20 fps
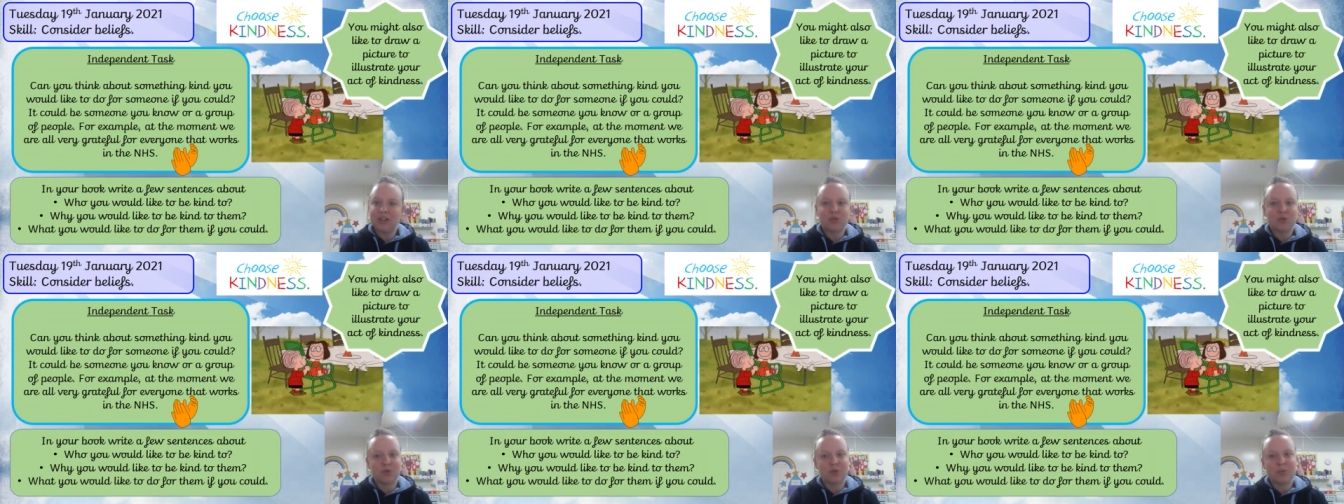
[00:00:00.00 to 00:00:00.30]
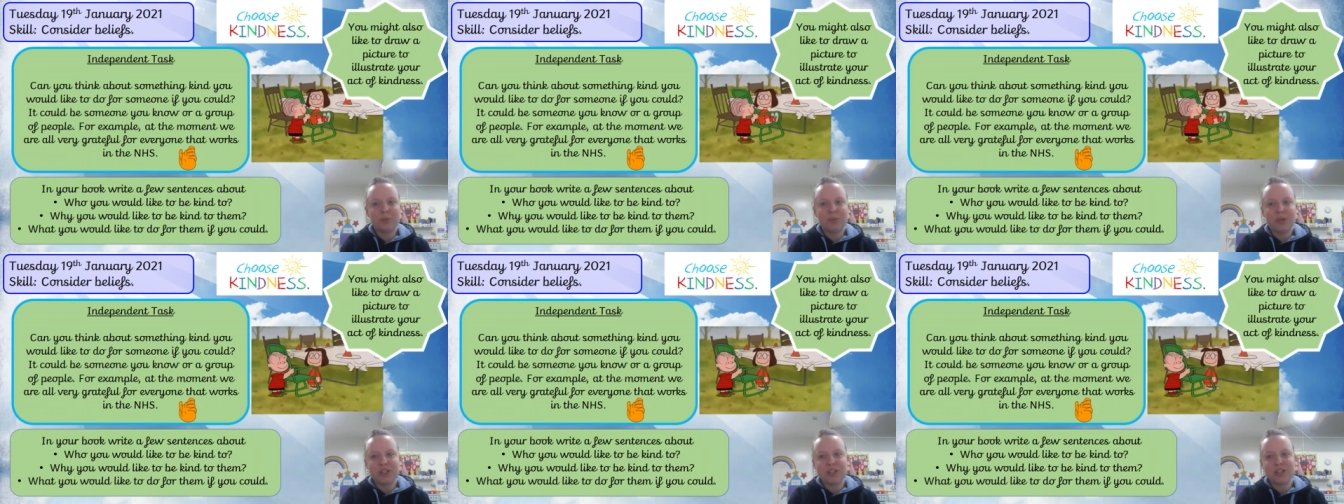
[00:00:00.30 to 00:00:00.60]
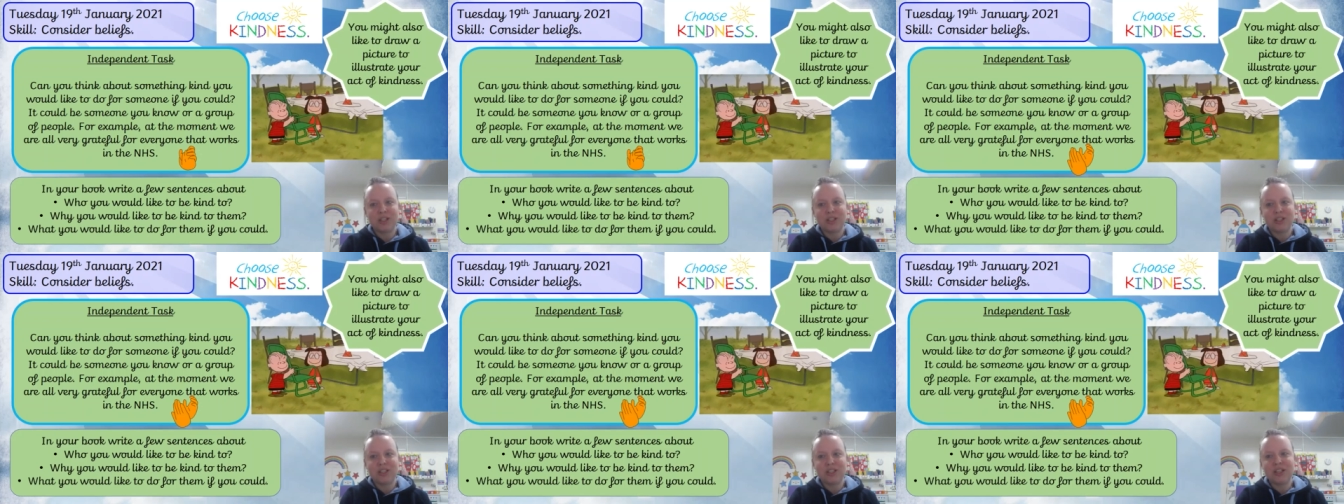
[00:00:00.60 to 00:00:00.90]
a
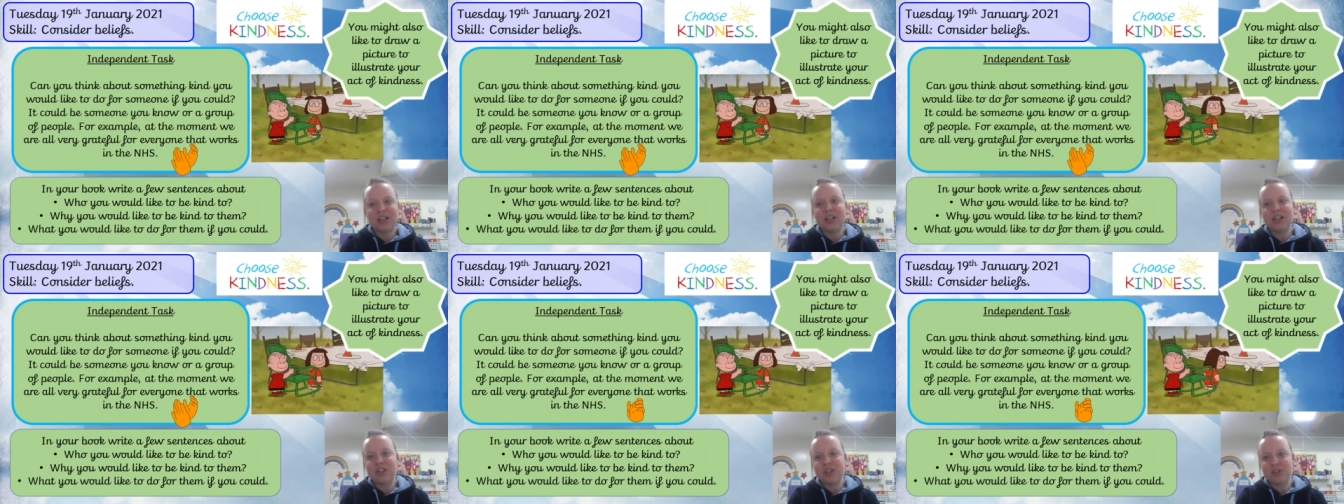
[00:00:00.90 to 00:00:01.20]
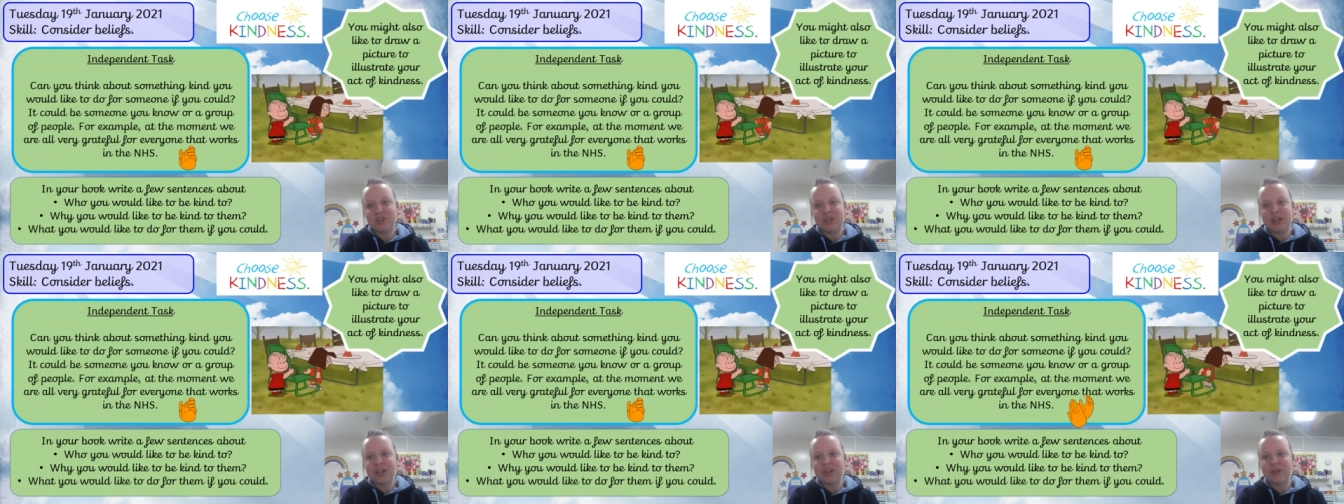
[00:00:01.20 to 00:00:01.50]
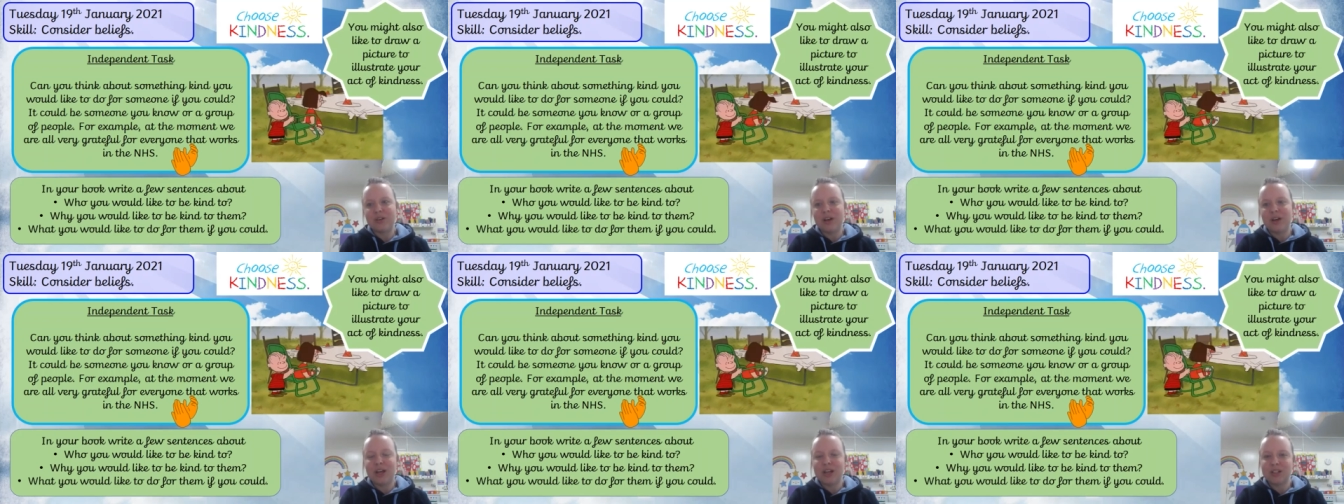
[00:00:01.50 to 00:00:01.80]
picture to illustrate
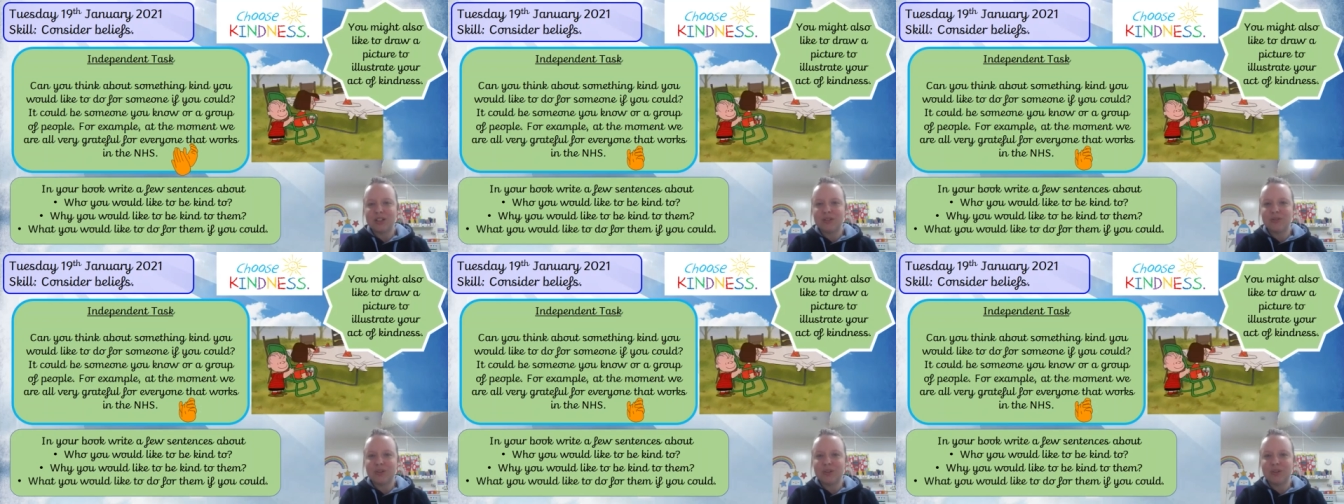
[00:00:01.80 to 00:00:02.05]
your act of